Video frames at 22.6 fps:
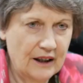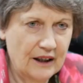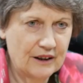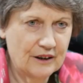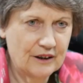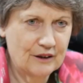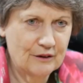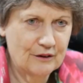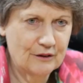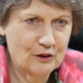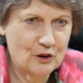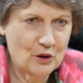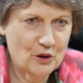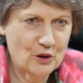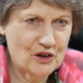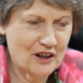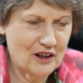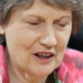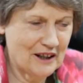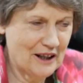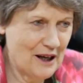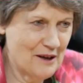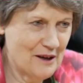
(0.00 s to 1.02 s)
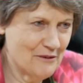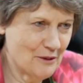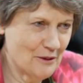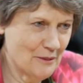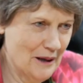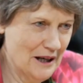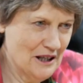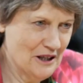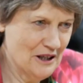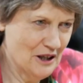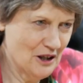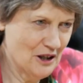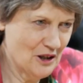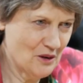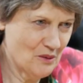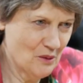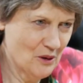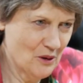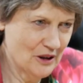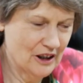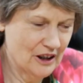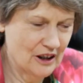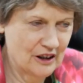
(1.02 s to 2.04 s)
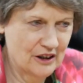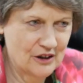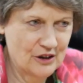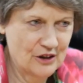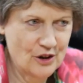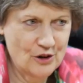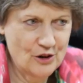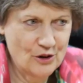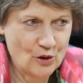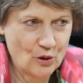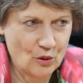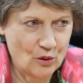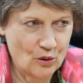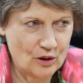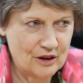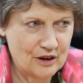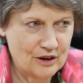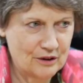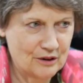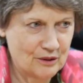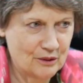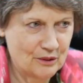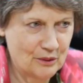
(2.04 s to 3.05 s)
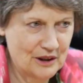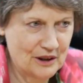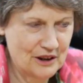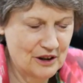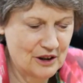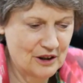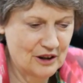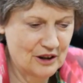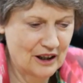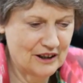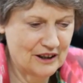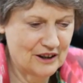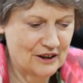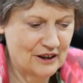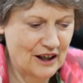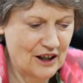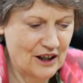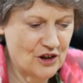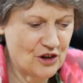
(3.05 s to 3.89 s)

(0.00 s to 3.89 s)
And of course, I came from eight years working in New York, where the United